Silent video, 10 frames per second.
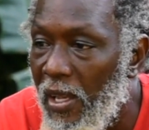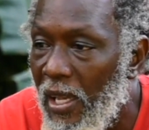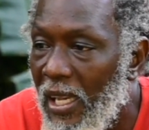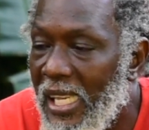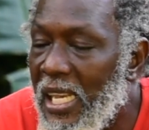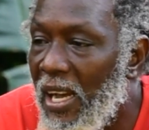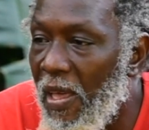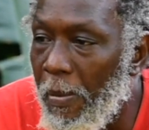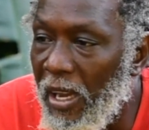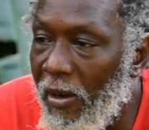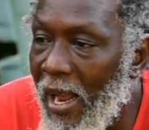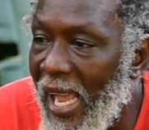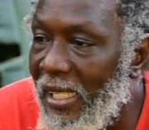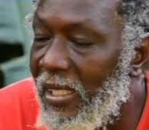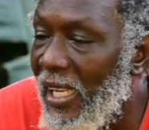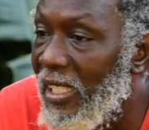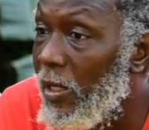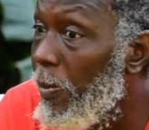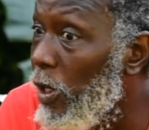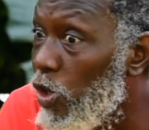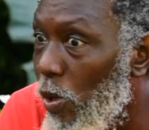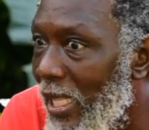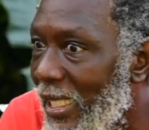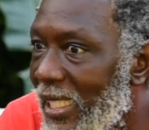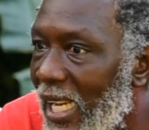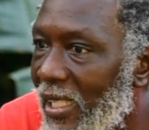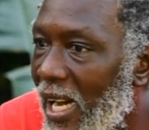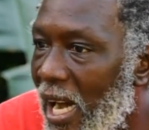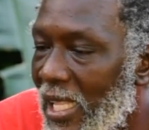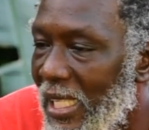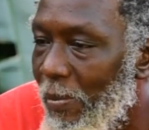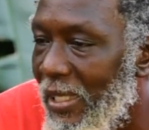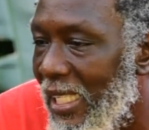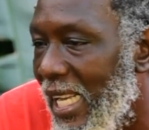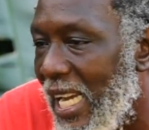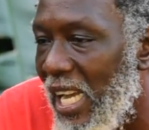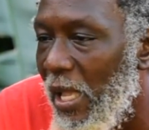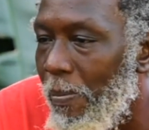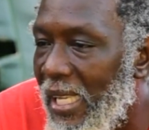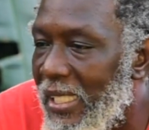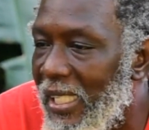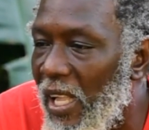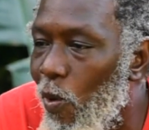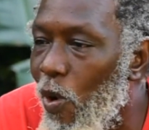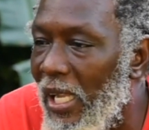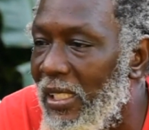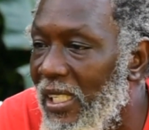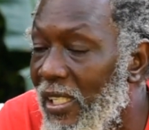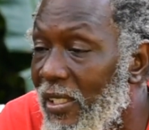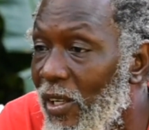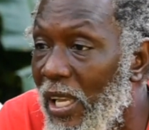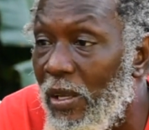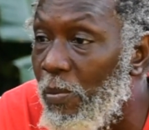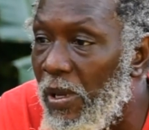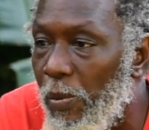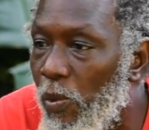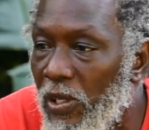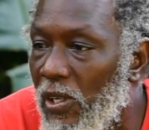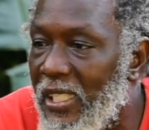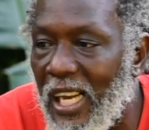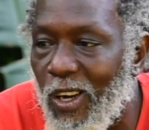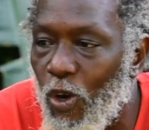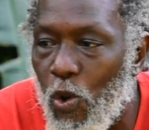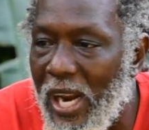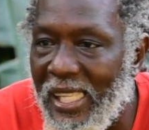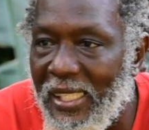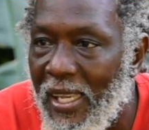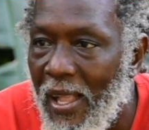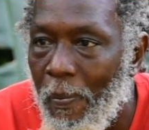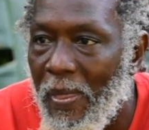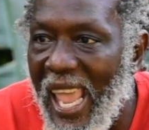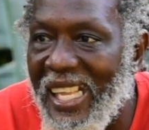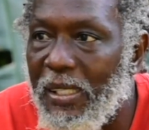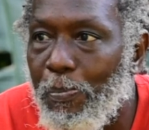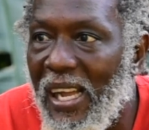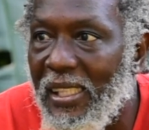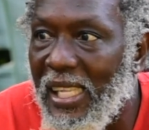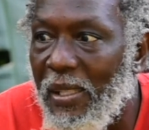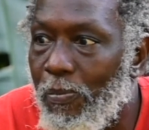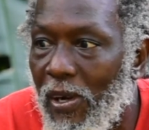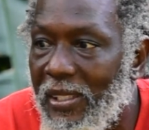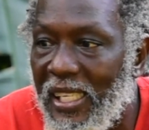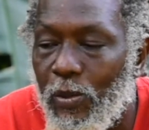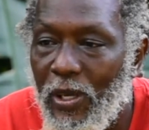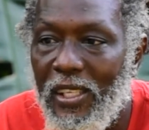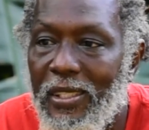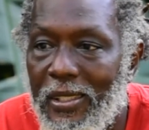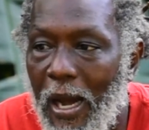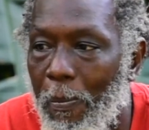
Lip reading: economic rights and spirituality and all of them things they kind of mix in a one, you know. So it was just a growing, expanding process when I stop.